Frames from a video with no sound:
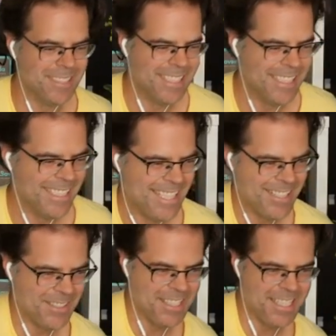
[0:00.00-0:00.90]
Uh, so
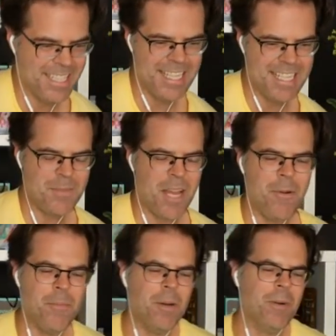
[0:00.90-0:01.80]
he, he needs some time uh,
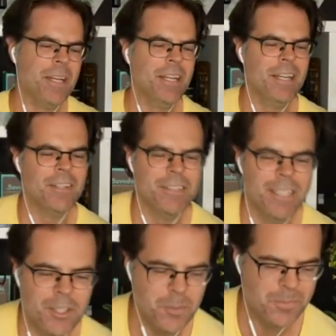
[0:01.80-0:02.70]
but, but he'll,
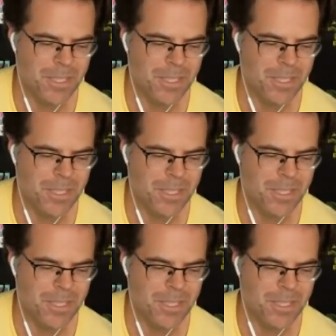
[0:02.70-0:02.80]
he'll,